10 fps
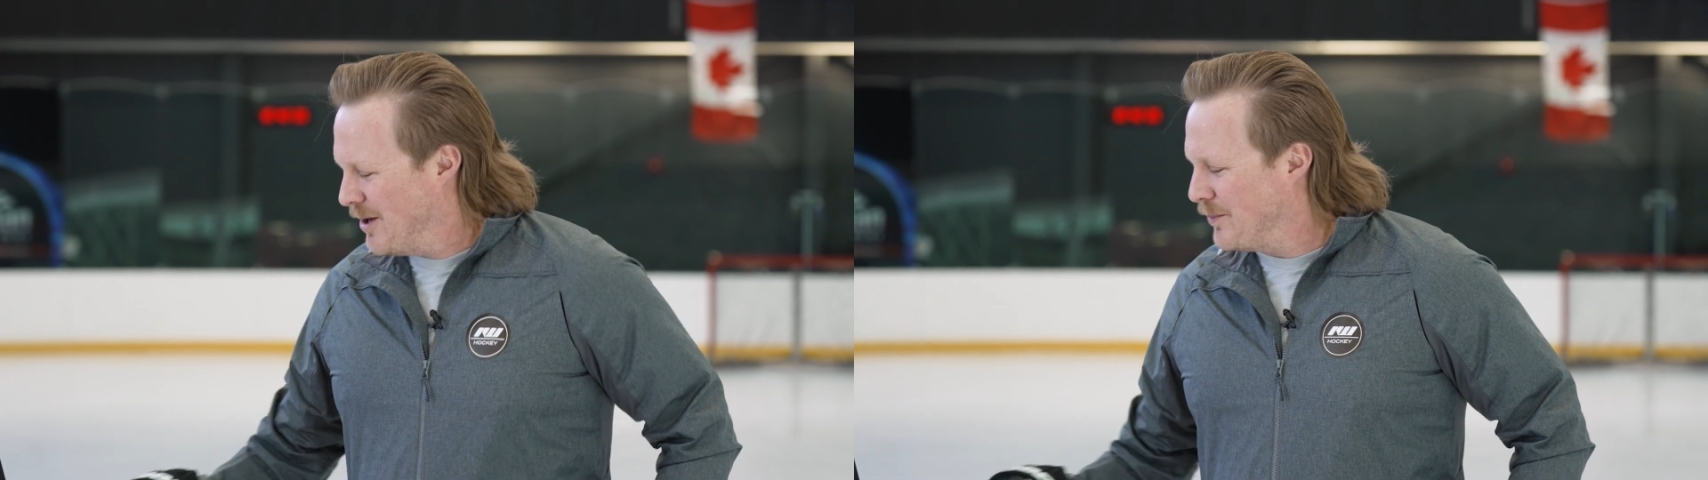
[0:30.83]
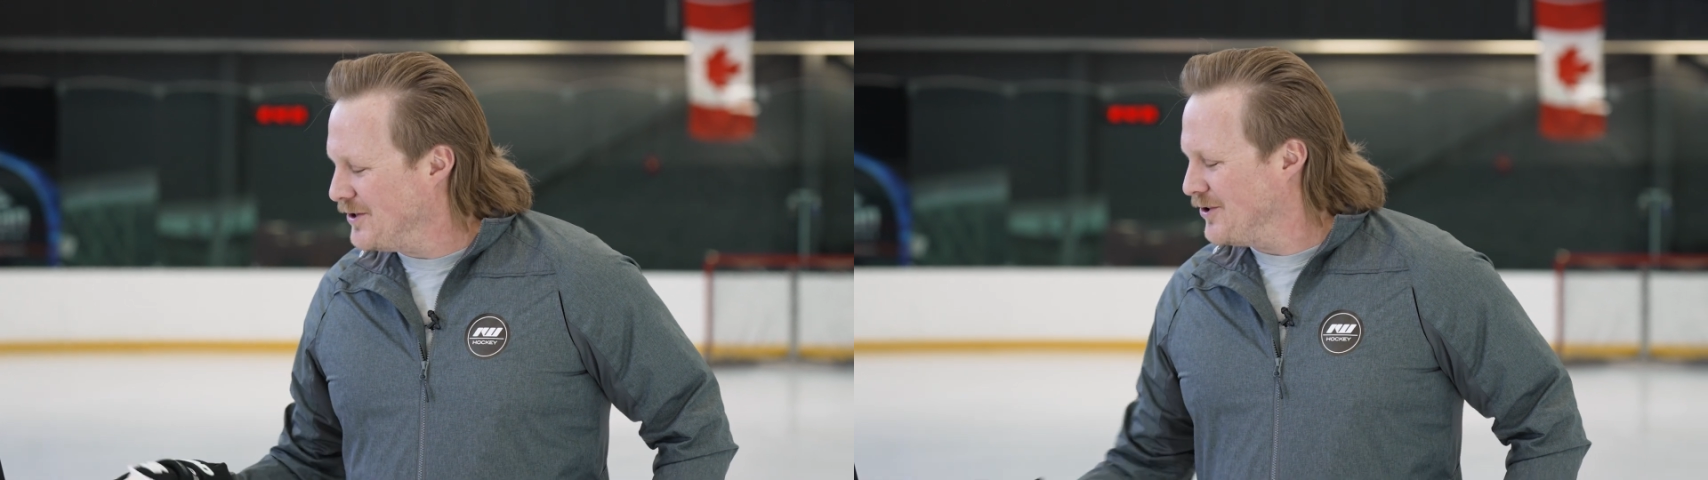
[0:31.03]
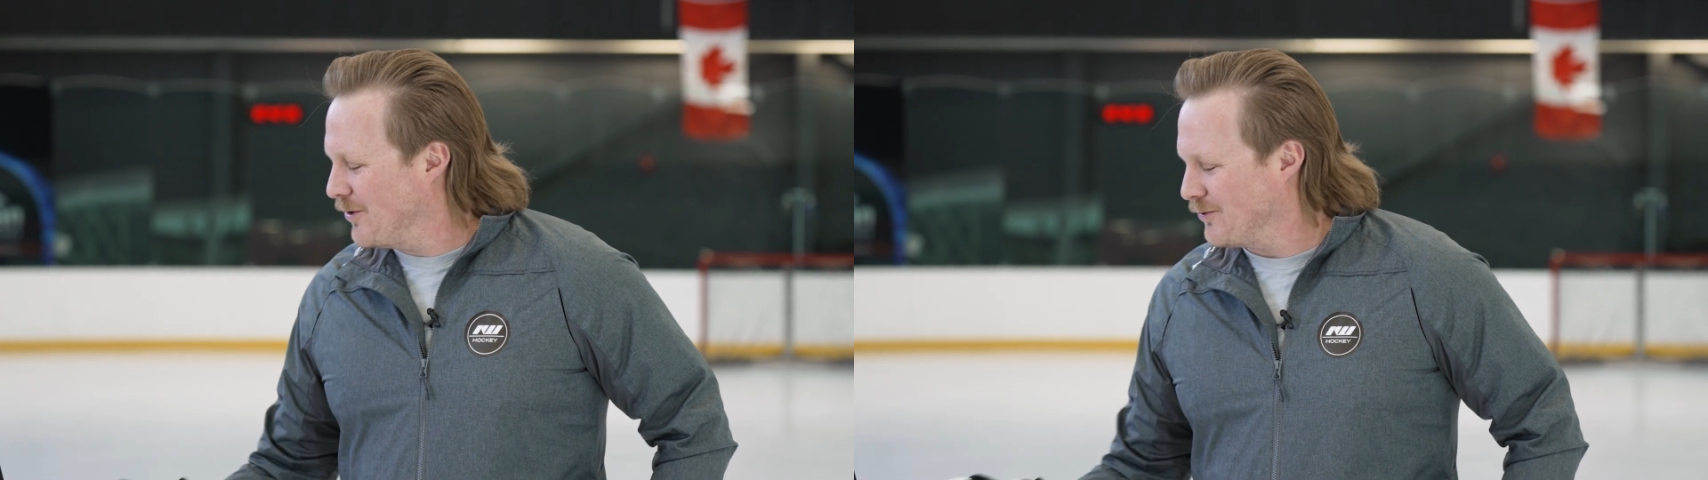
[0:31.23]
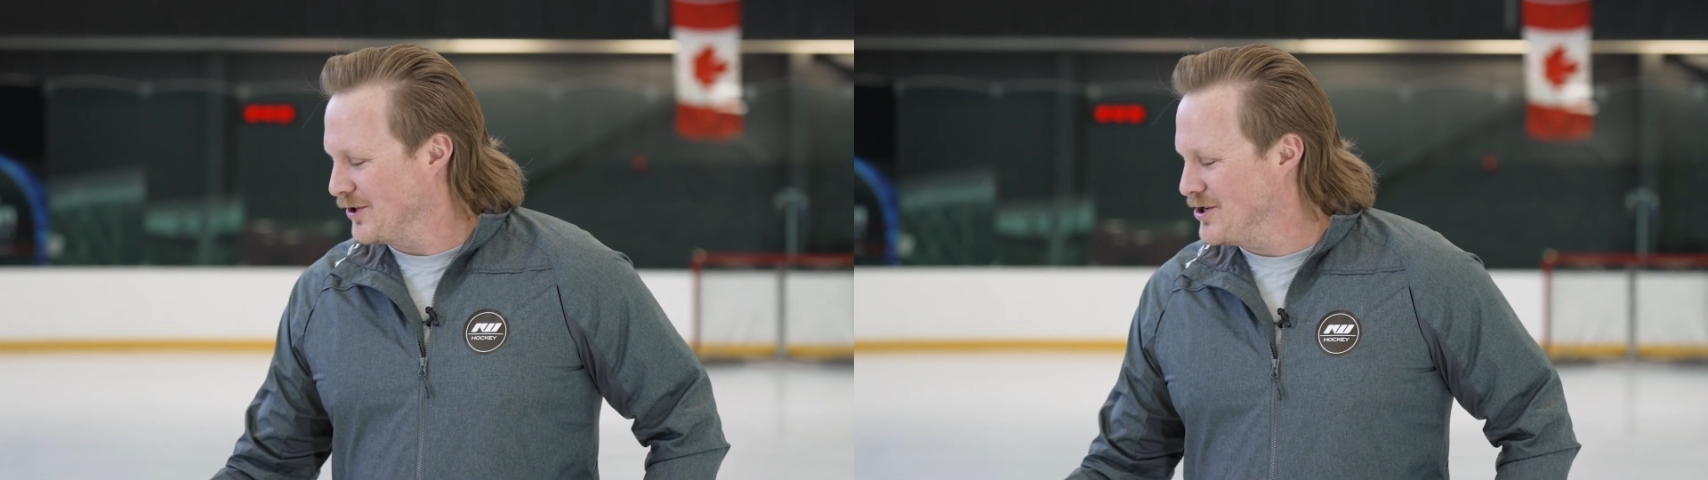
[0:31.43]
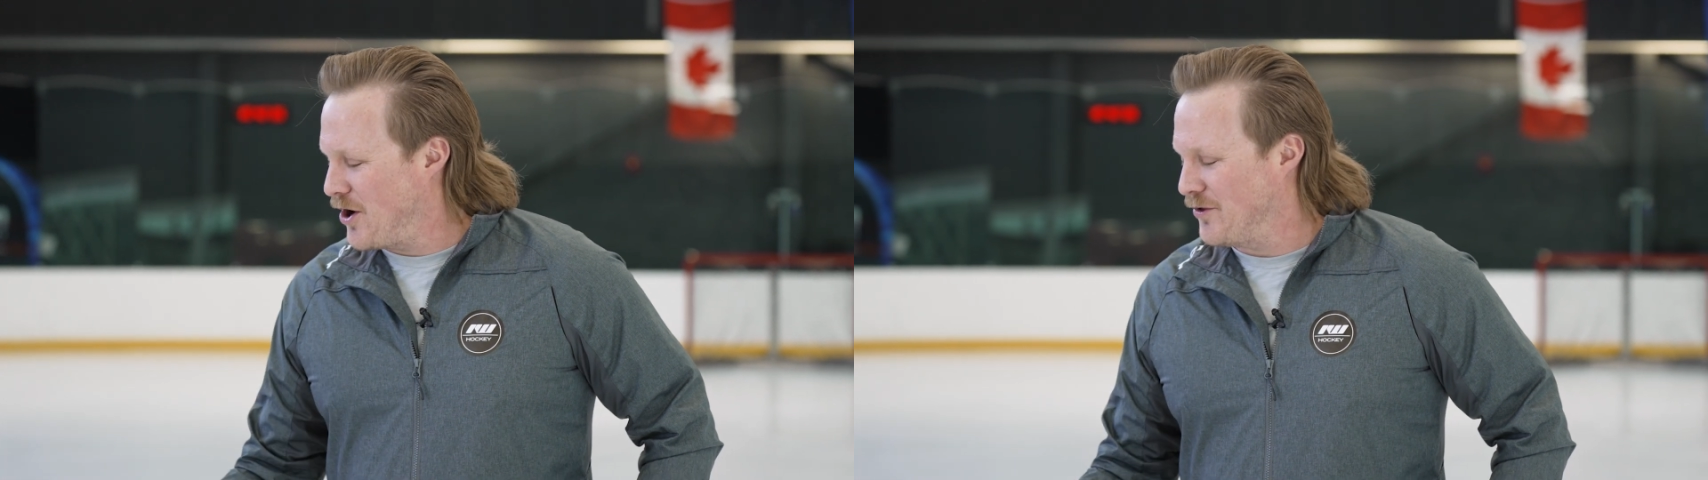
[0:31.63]
but you don't
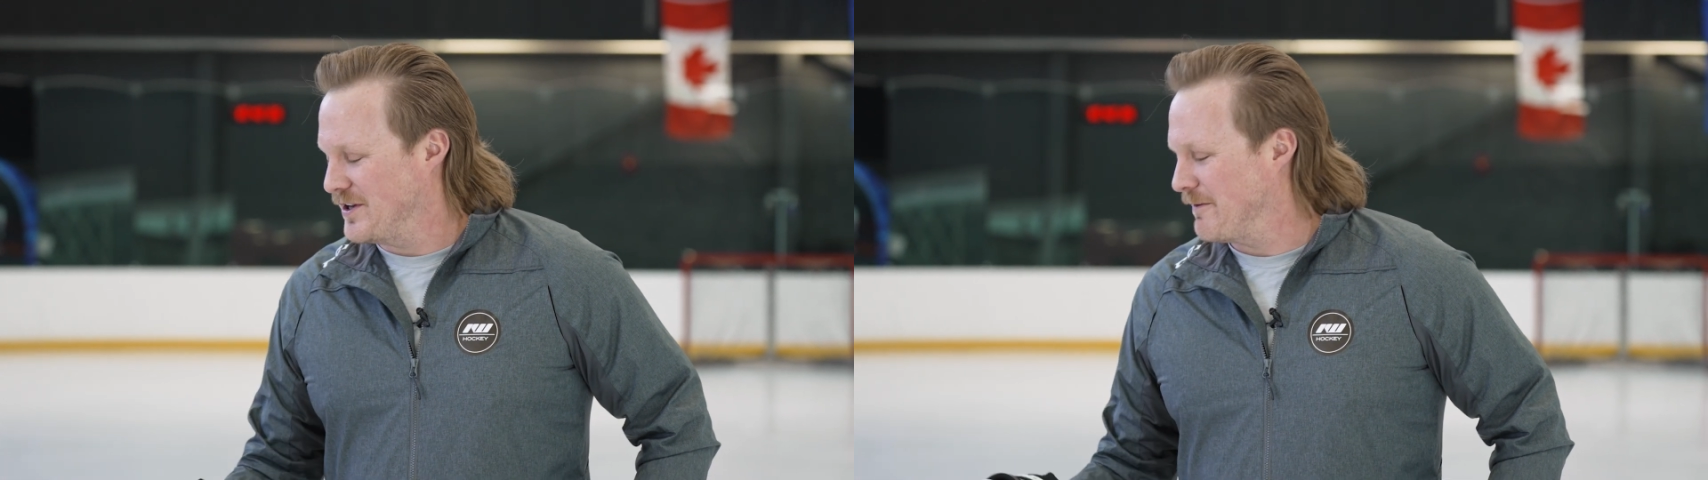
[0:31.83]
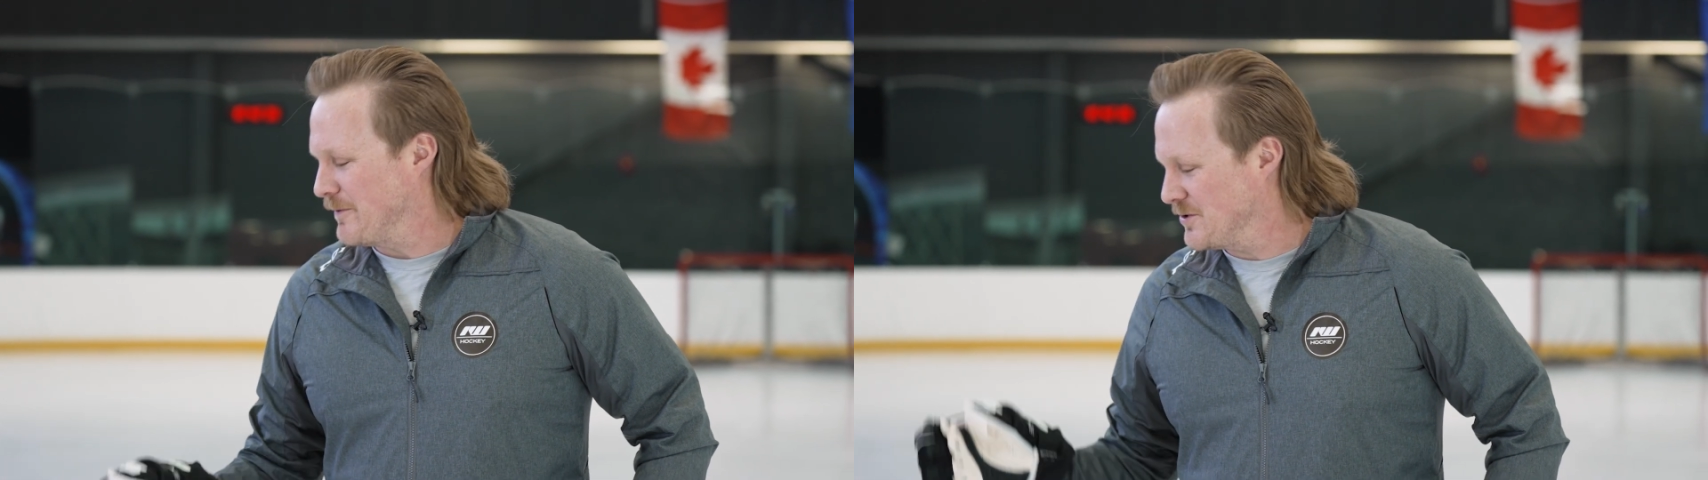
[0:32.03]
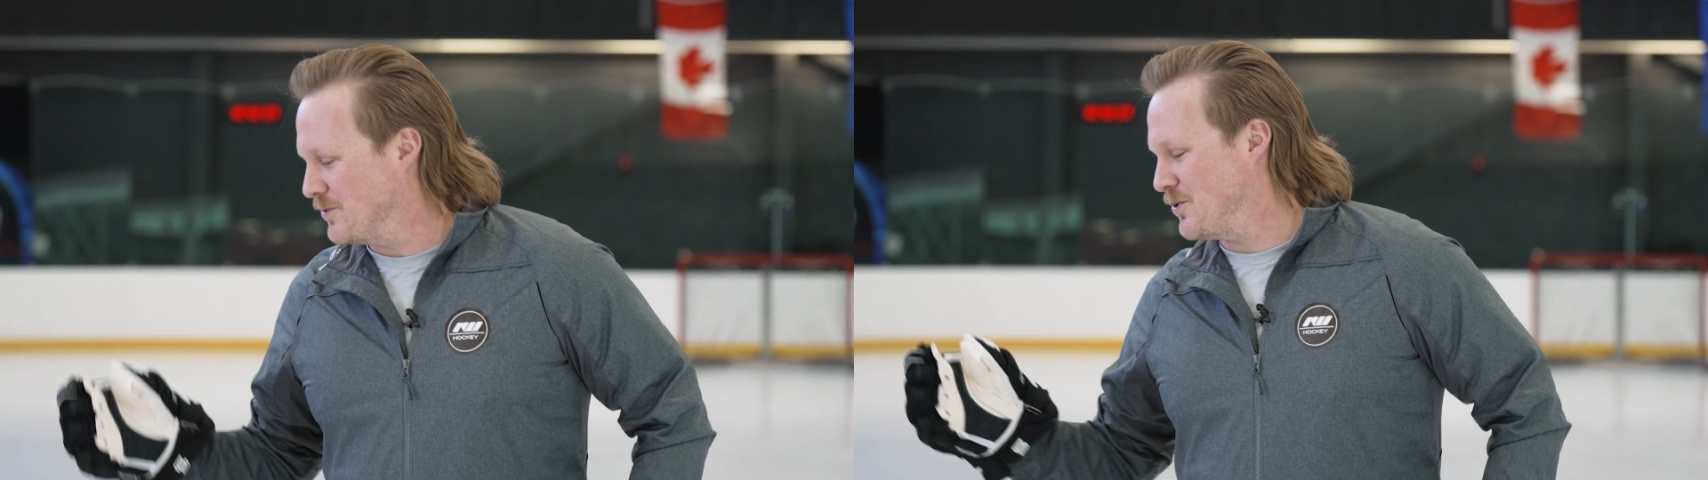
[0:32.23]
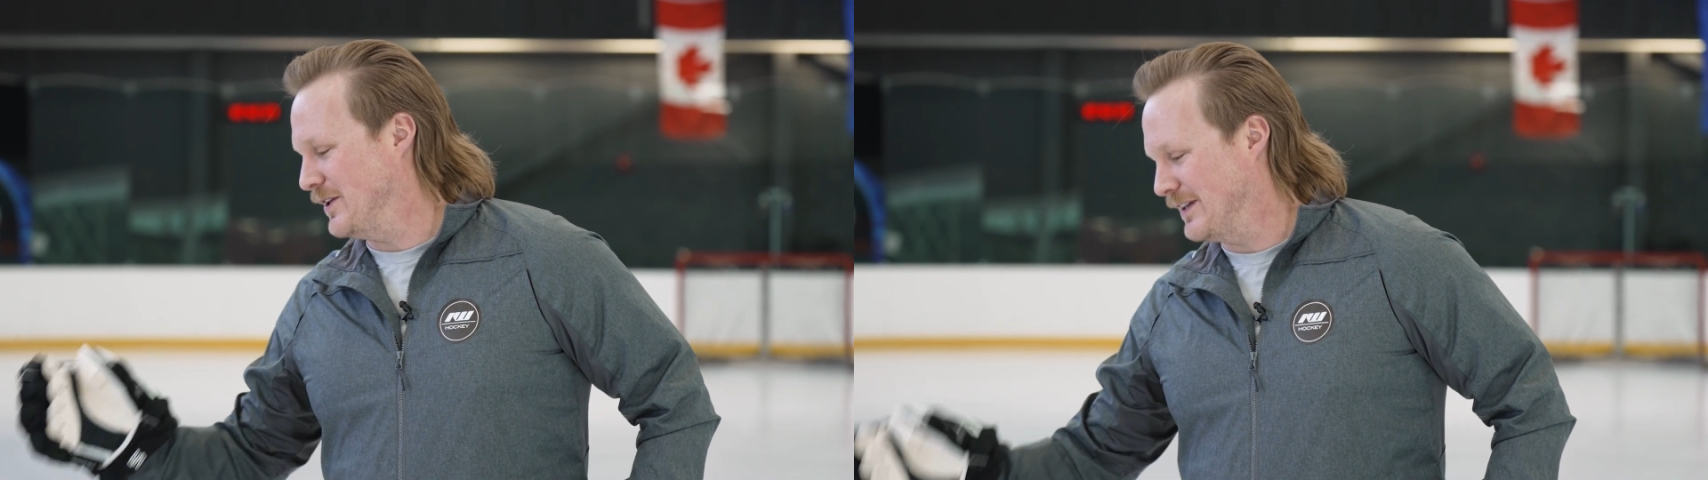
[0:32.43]
really know the difference between